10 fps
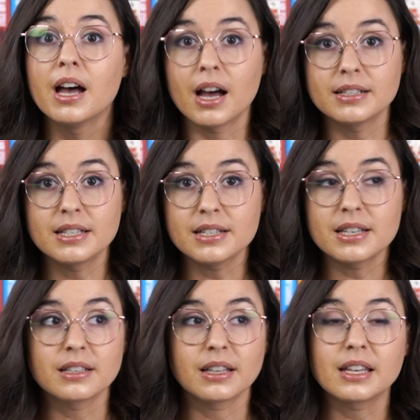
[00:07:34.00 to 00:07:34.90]
a
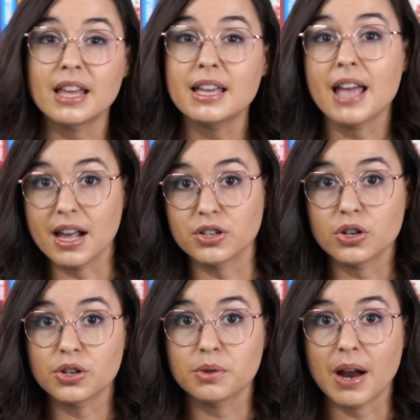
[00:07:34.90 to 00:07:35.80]
decent, like, they can
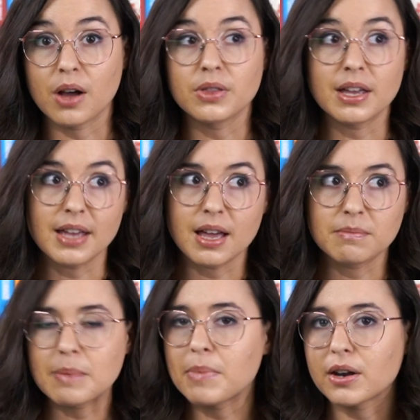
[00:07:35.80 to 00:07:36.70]
turn around, they can
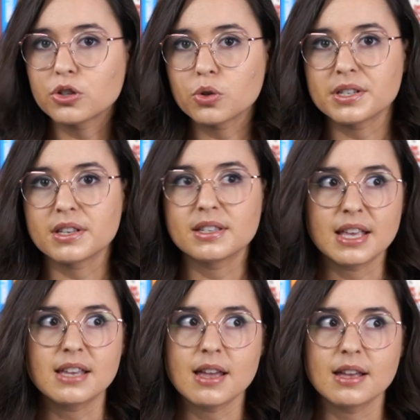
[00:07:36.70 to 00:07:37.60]
make better choices,
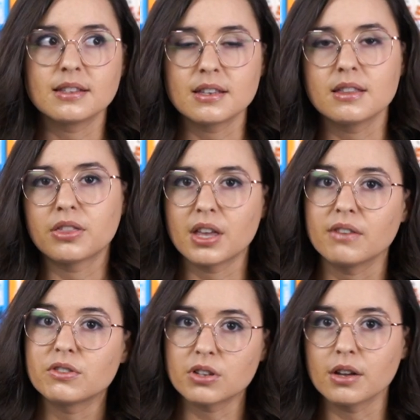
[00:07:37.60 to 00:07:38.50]
they can see that
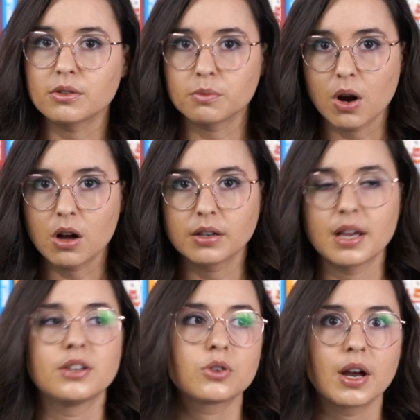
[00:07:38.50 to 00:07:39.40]
they've done wrong
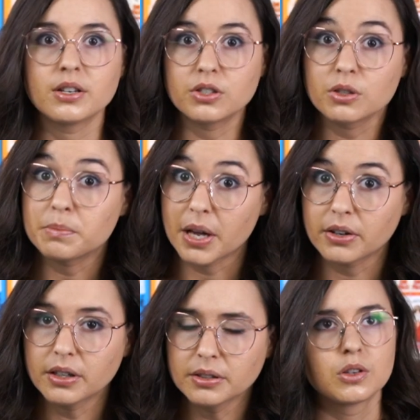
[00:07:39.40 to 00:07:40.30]
and try to do
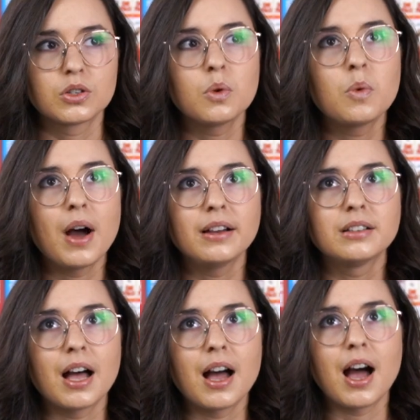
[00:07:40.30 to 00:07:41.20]
better. So
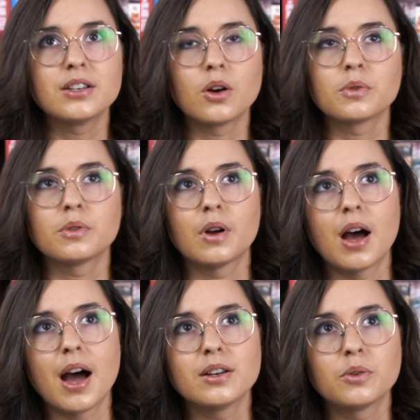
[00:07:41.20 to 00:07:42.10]
while I don't
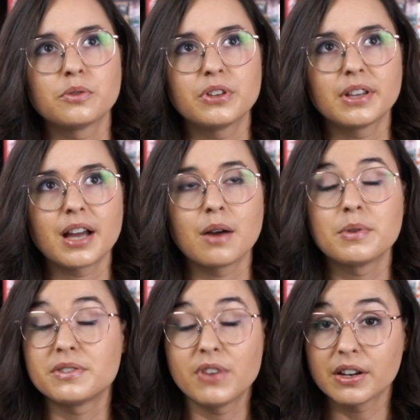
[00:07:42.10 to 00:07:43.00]
feel like I
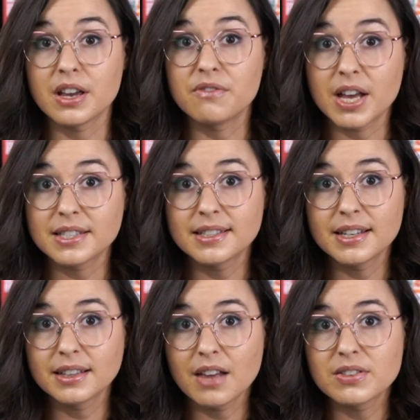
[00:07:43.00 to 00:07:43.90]
was very invested
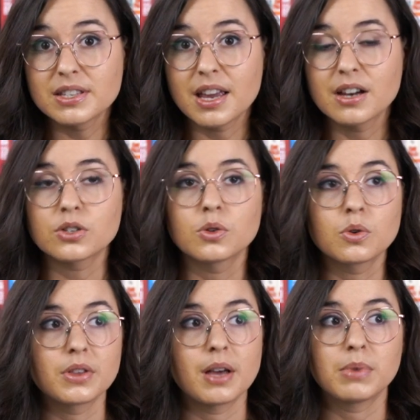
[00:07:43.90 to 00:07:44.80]
in Lev as a character
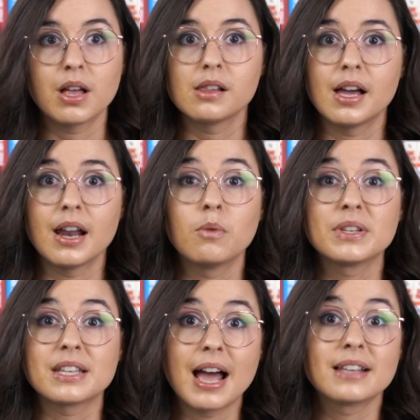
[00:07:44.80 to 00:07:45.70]
or that plot line, I
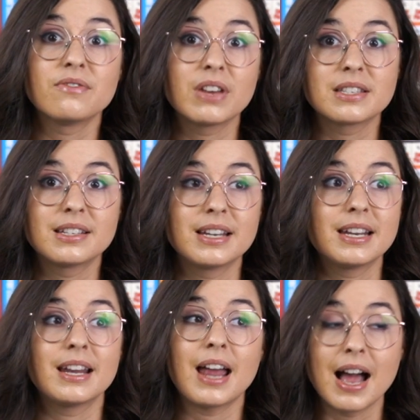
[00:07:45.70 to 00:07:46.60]
wasn't as invested in
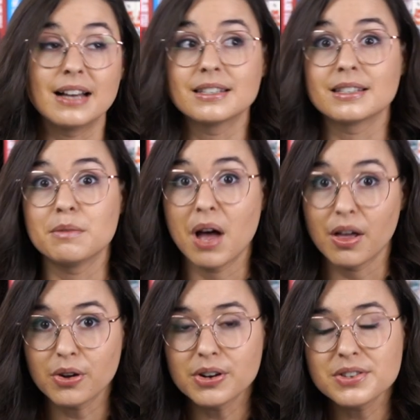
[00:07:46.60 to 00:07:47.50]
it as some
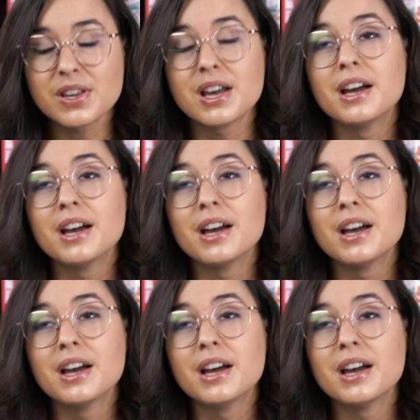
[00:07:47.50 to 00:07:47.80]
others.